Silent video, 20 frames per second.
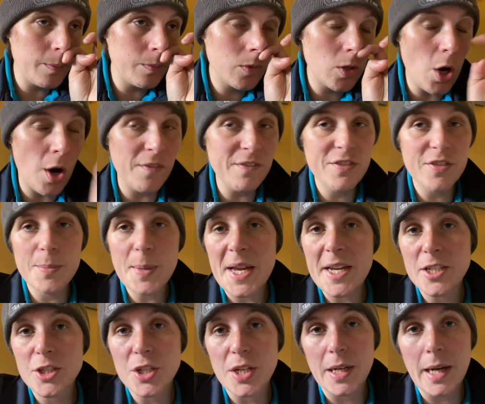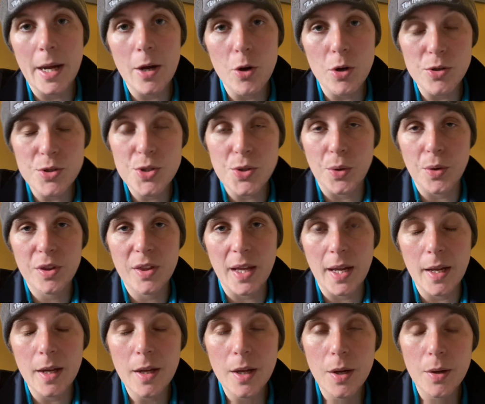Confirmation, I also
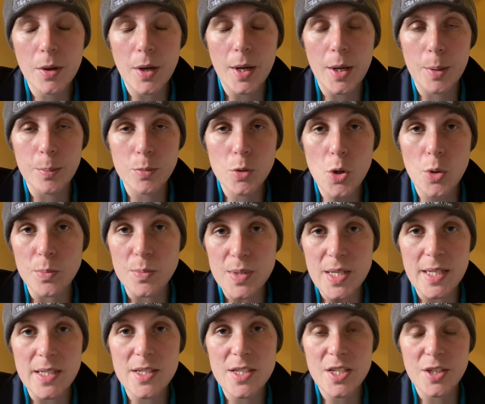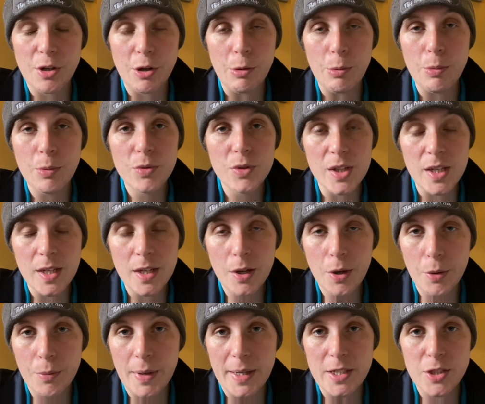think, comes into the
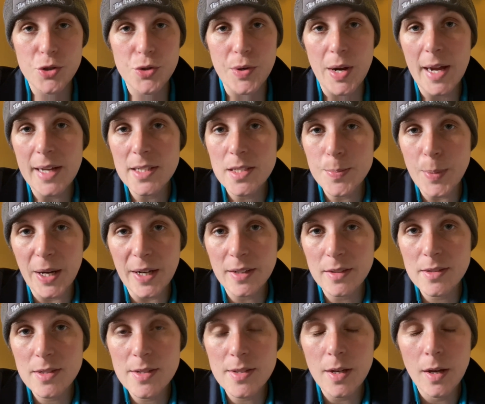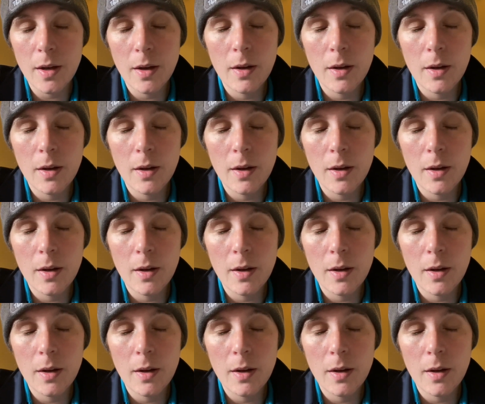hereditary aspects.